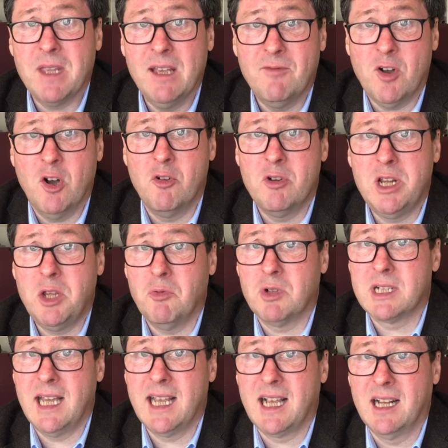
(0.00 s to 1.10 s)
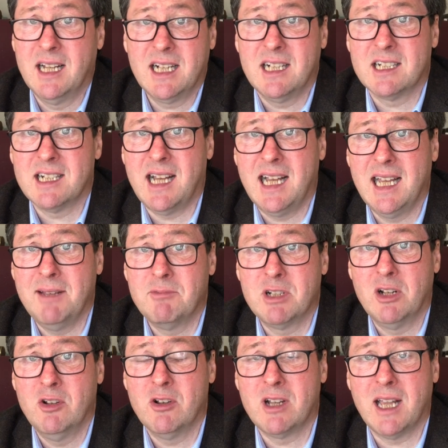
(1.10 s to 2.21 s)
if only you will take a little time
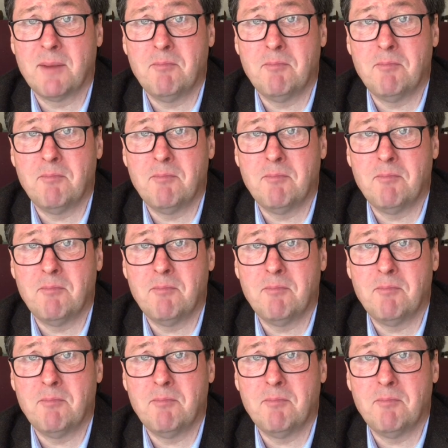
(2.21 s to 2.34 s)
to look